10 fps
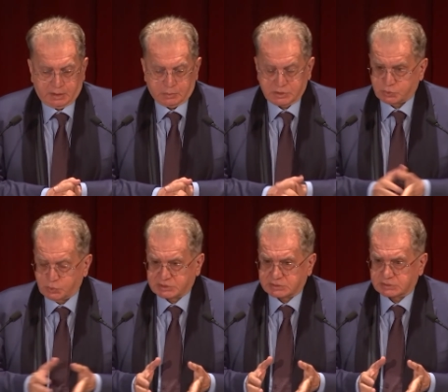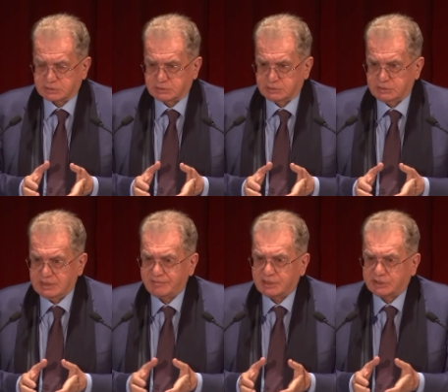which was uh,
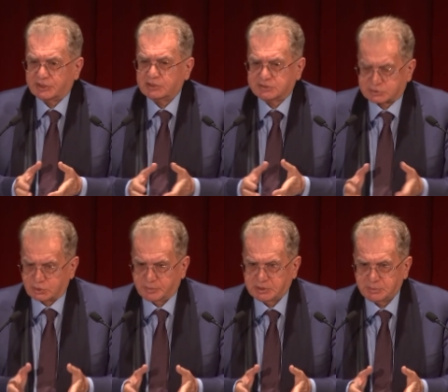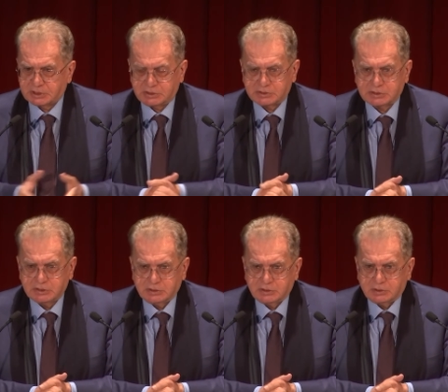never a real storming because,
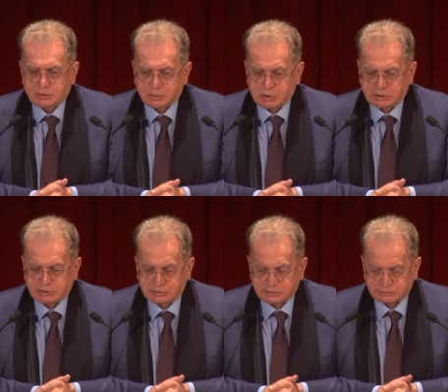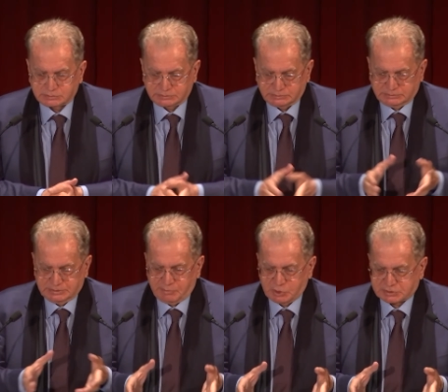well,
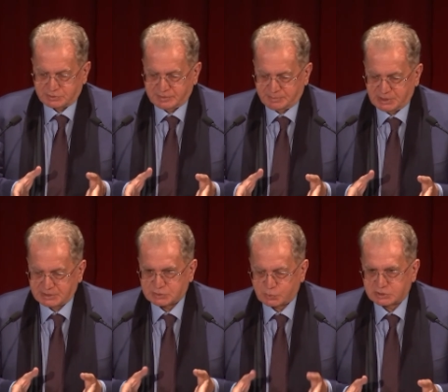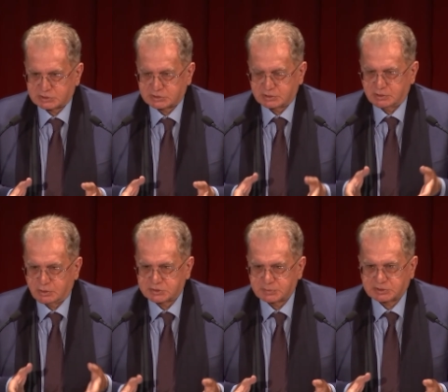the most of the palace was uh,
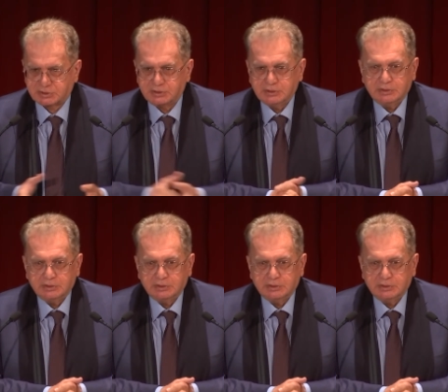hospital.